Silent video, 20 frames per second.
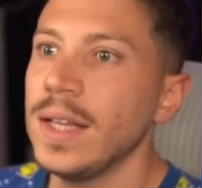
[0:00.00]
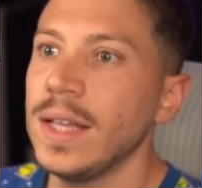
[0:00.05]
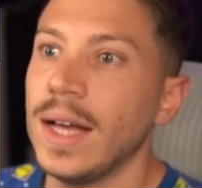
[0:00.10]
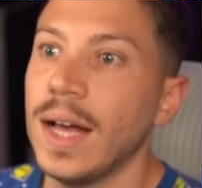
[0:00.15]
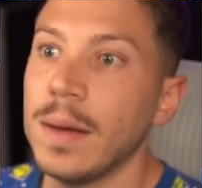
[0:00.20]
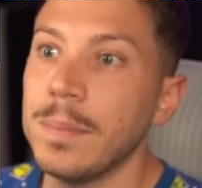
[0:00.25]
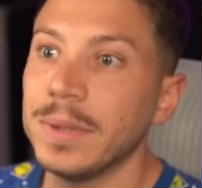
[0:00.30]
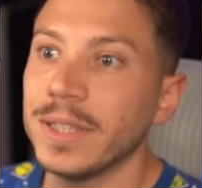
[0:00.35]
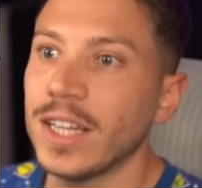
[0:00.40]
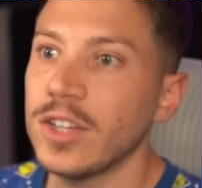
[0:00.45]

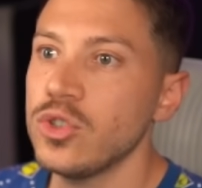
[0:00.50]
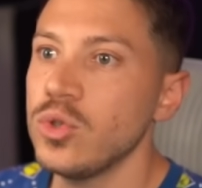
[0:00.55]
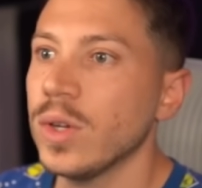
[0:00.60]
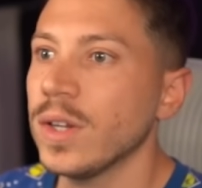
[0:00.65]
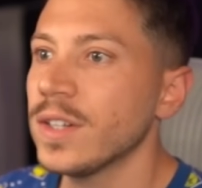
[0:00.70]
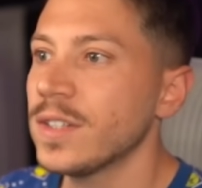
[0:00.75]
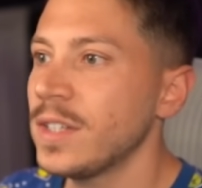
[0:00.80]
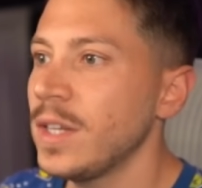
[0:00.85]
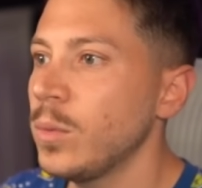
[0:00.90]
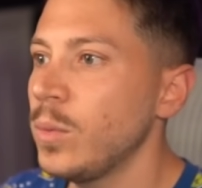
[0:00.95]
But as you can
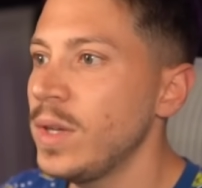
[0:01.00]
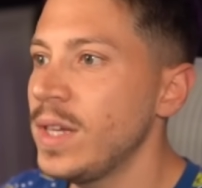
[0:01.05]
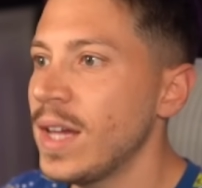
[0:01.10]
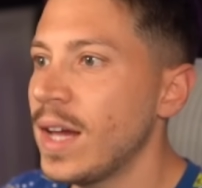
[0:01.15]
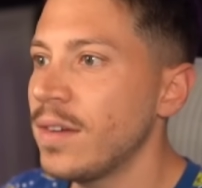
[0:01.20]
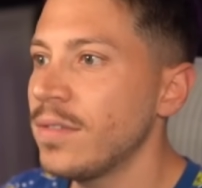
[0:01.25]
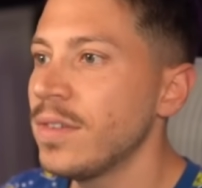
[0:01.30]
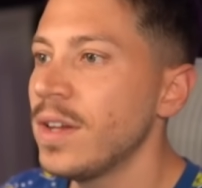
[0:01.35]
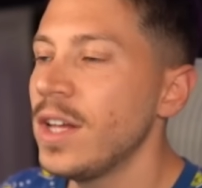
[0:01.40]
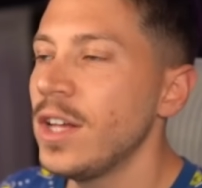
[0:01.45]
see, we
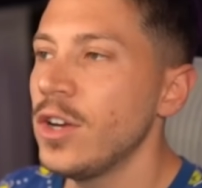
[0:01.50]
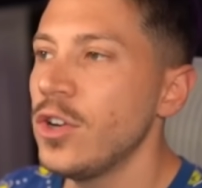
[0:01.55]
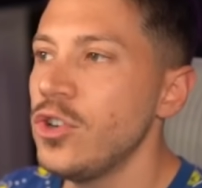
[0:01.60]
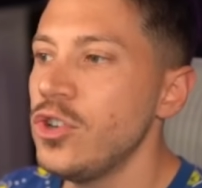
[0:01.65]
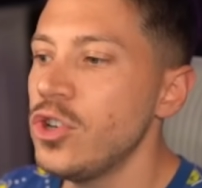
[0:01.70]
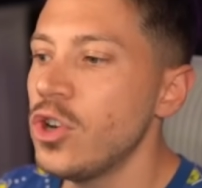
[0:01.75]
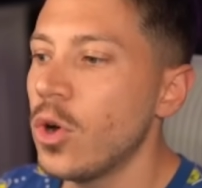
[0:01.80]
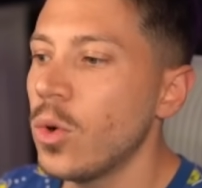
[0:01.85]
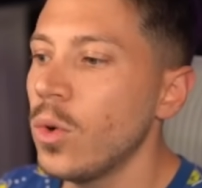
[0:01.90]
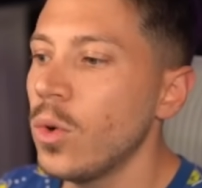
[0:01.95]
have no